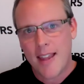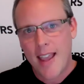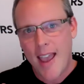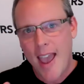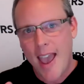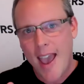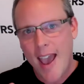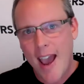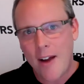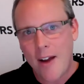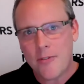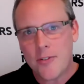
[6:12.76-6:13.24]

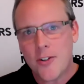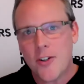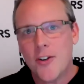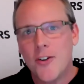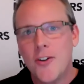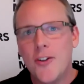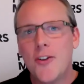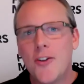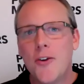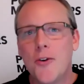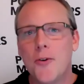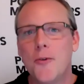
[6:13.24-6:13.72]
after
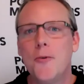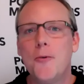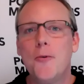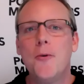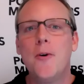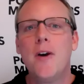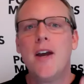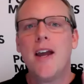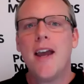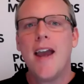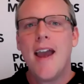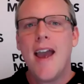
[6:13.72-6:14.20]
you
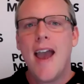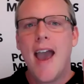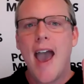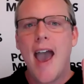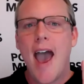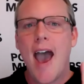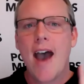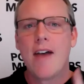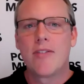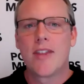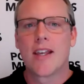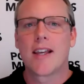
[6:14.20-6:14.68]

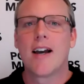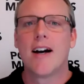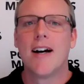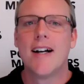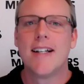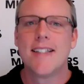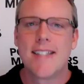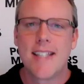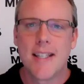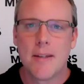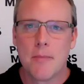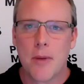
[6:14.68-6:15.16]
have the
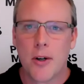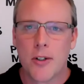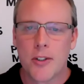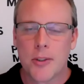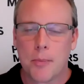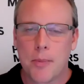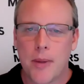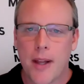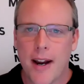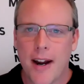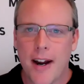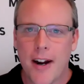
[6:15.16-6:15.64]
content
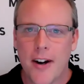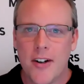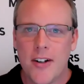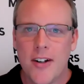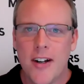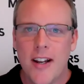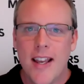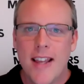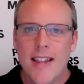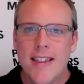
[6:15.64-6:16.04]
multiplier,